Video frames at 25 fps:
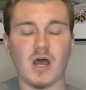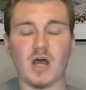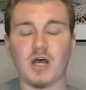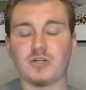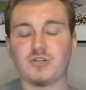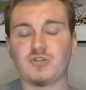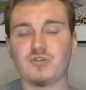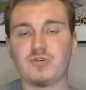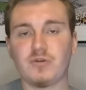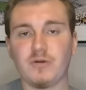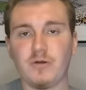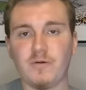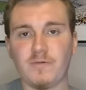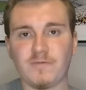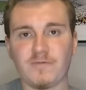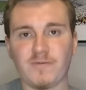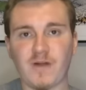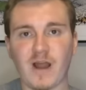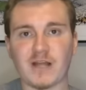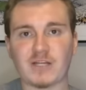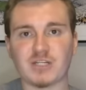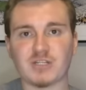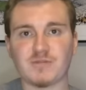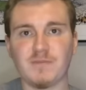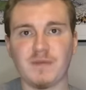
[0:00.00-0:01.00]
A true
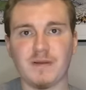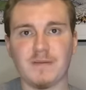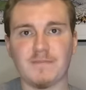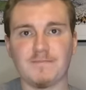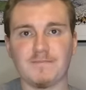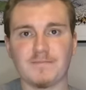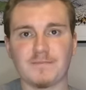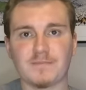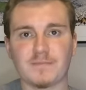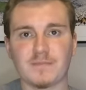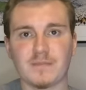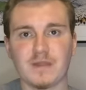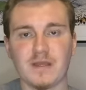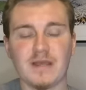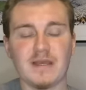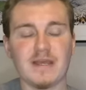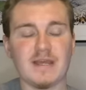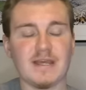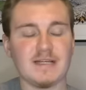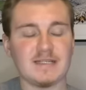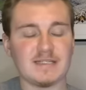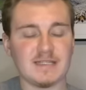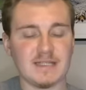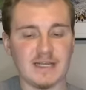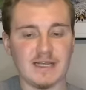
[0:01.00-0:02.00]
freshman
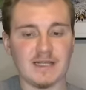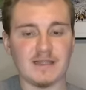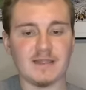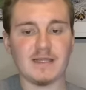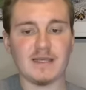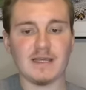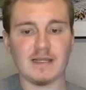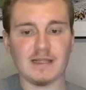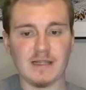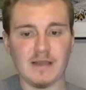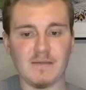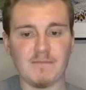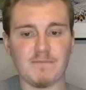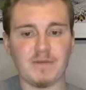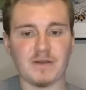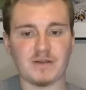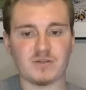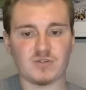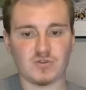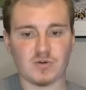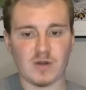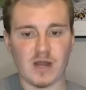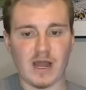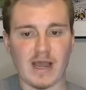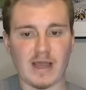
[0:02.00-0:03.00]
is in the Olympic
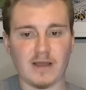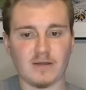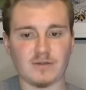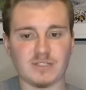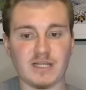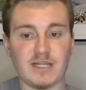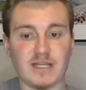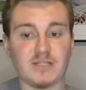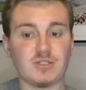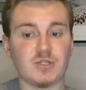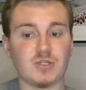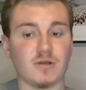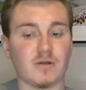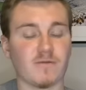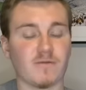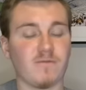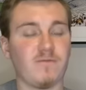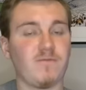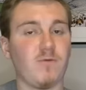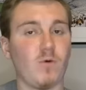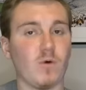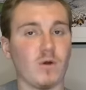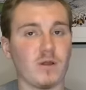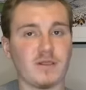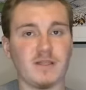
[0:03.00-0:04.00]
trials. He took
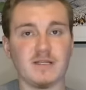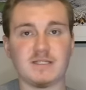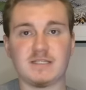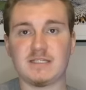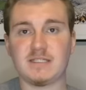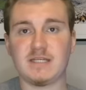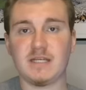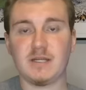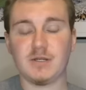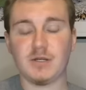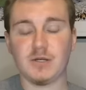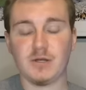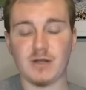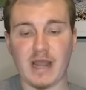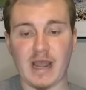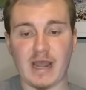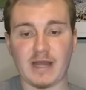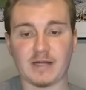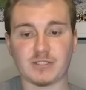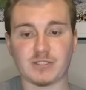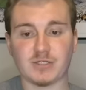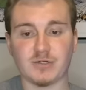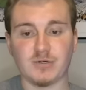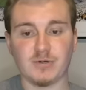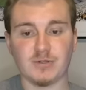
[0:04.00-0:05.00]
fourth at senior
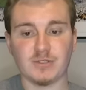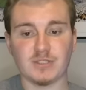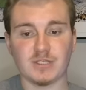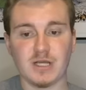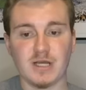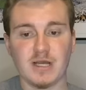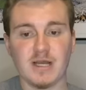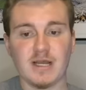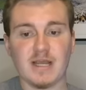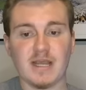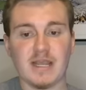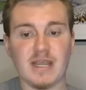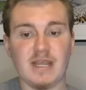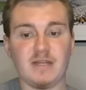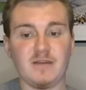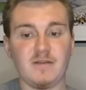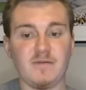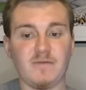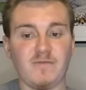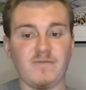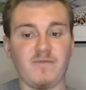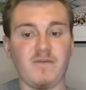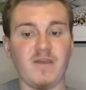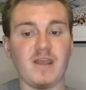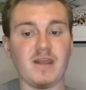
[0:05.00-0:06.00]
nationals. He
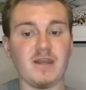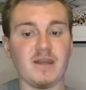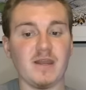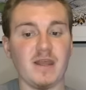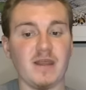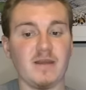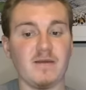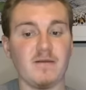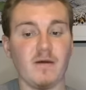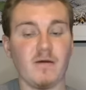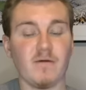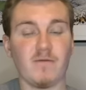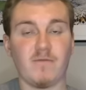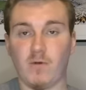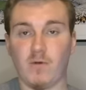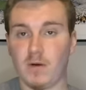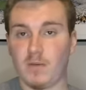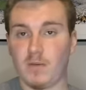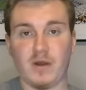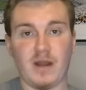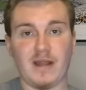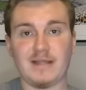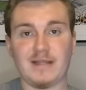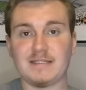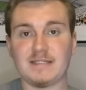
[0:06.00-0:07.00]
defeated
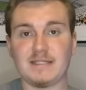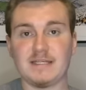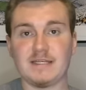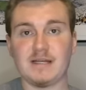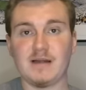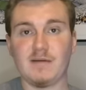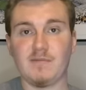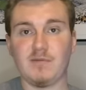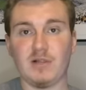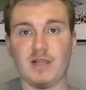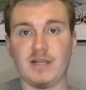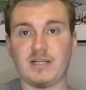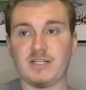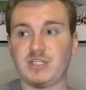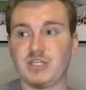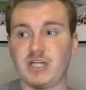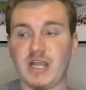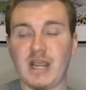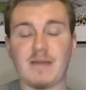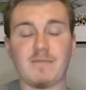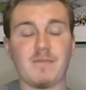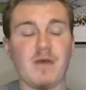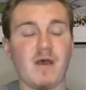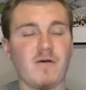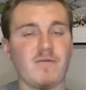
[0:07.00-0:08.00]
former NCAA
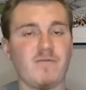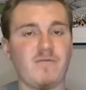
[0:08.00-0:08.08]
champ,